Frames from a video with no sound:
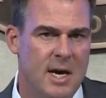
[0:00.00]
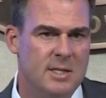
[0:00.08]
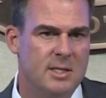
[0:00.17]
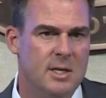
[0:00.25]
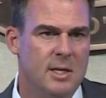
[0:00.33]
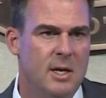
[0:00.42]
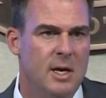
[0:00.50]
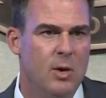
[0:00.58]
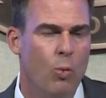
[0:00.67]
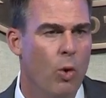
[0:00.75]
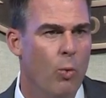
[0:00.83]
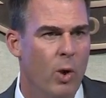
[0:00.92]
tested.
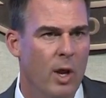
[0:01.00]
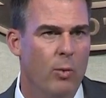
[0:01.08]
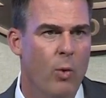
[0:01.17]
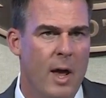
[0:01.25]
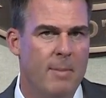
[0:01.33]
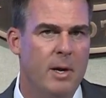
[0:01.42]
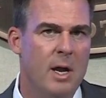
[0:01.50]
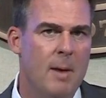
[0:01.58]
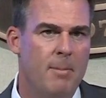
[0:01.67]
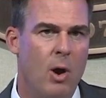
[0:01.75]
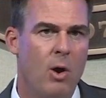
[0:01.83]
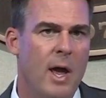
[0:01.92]
We're really ramping
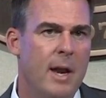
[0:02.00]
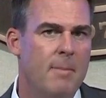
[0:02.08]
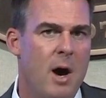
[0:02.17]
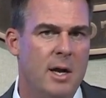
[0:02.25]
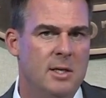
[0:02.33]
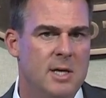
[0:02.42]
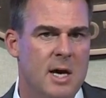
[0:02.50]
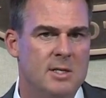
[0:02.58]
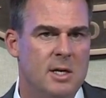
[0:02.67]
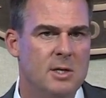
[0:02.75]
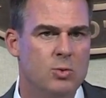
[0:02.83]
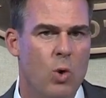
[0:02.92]
up our antibody
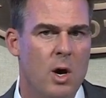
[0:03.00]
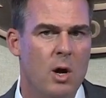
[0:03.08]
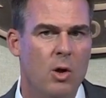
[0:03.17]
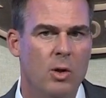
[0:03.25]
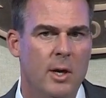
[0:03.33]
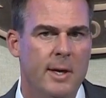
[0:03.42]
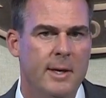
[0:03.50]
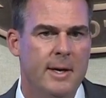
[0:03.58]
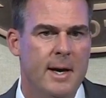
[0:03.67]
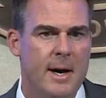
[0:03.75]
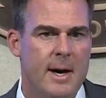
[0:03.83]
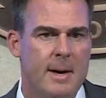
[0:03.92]
testing as well.
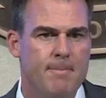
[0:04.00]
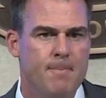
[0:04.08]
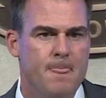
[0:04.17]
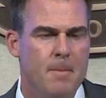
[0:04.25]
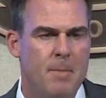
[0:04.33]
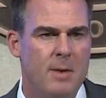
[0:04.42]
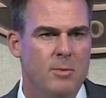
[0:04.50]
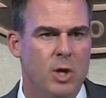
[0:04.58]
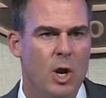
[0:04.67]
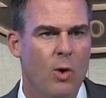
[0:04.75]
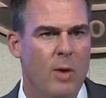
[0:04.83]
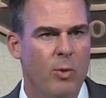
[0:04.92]
But
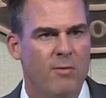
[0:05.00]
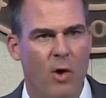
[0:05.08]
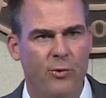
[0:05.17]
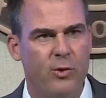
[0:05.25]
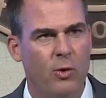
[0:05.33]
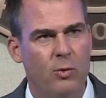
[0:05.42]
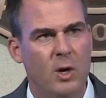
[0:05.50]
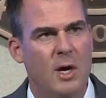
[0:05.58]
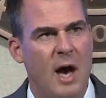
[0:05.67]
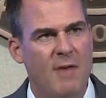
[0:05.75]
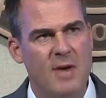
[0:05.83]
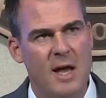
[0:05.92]
you know, and we've also
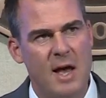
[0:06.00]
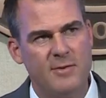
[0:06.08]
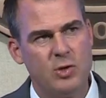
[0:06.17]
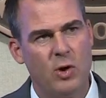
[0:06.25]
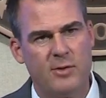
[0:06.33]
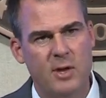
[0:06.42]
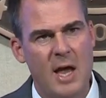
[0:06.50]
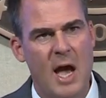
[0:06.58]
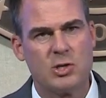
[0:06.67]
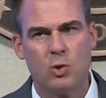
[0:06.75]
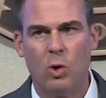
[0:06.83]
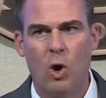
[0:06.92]
I've still got the
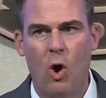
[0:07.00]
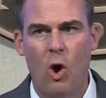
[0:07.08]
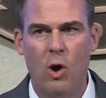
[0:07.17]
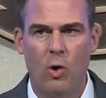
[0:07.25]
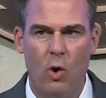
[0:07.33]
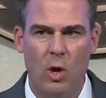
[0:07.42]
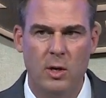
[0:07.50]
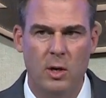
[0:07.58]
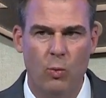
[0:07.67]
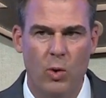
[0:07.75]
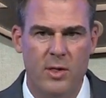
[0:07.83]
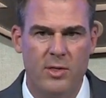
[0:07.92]
National Guard
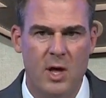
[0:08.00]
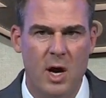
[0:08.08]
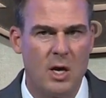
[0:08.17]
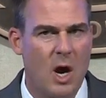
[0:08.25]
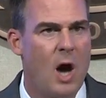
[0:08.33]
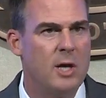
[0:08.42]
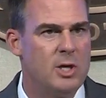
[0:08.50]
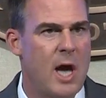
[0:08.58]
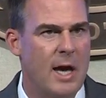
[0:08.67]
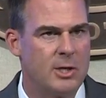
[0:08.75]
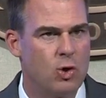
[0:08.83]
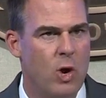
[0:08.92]
on with
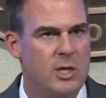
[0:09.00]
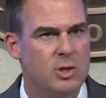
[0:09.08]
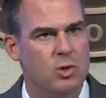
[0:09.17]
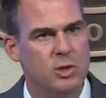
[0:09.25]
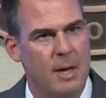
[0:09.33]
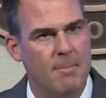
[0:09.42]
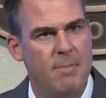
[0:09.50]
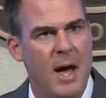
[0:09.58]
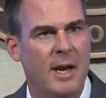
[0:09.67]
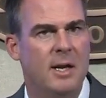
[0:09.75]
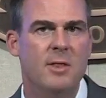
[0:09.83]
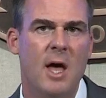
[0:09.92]
contact tracers
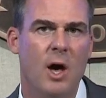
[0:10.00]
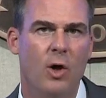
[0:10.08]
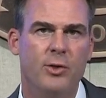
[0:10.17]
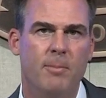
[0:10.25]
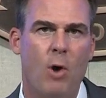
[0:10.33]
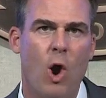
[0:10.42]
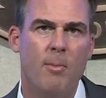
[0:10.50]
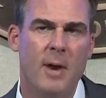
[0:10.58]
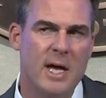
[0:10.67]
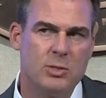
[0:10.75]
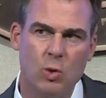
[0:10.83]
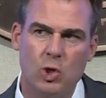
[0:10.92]
embedded in the health
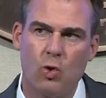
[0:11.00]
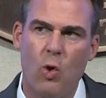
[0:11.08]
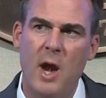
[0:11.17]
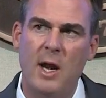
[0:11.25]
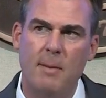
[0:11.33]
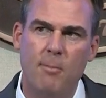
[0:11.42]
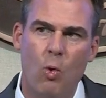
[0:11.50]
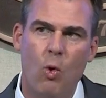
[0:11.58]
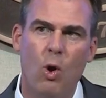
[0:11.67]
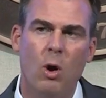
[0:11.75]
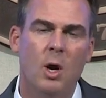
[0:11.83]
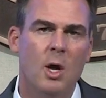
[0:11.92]
department as we're training
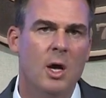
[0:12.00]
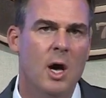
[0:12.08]
more